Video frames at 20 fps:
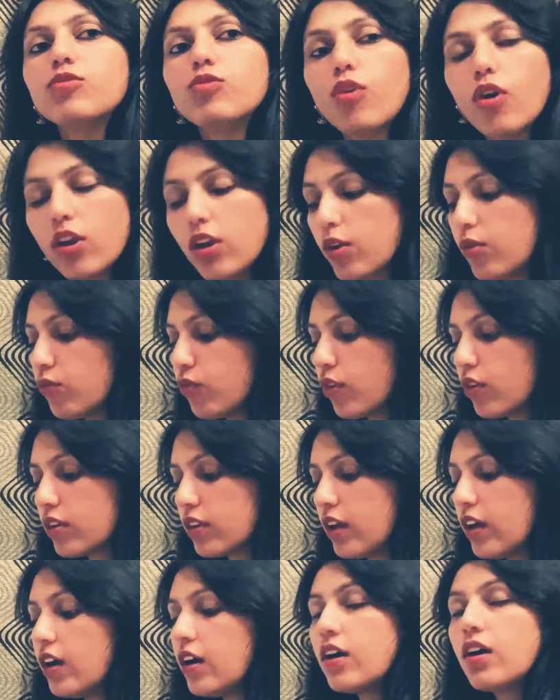volume for
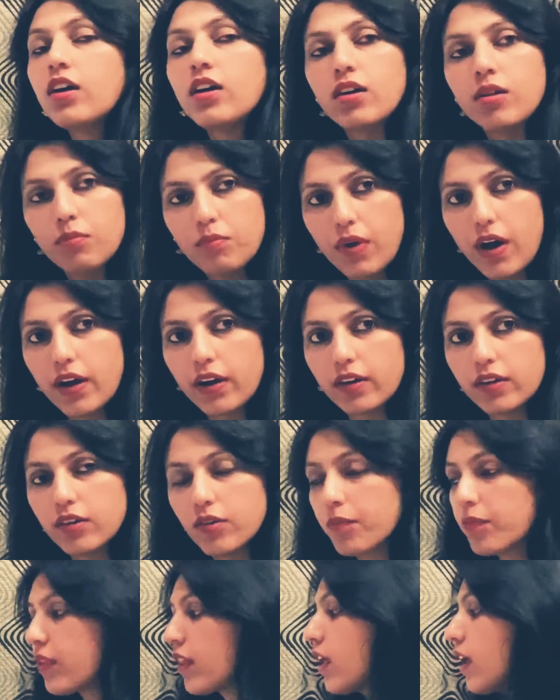the marker.
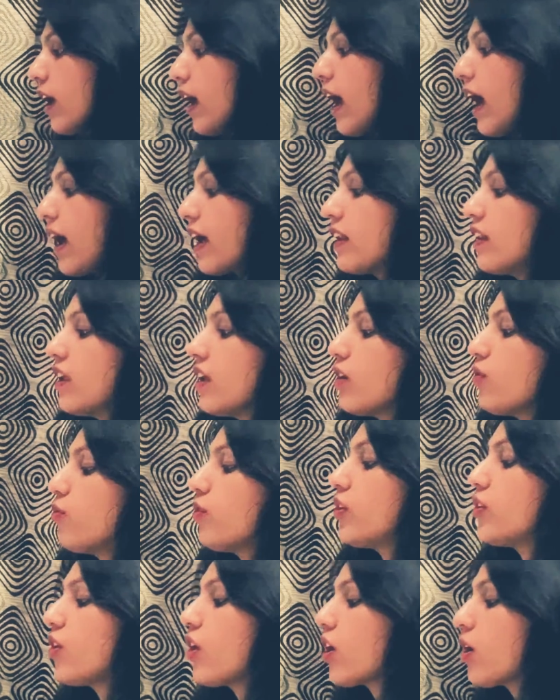And if
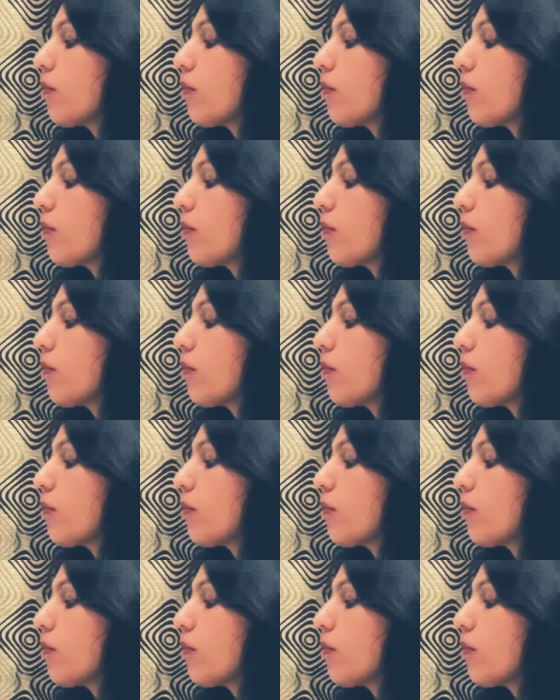we talk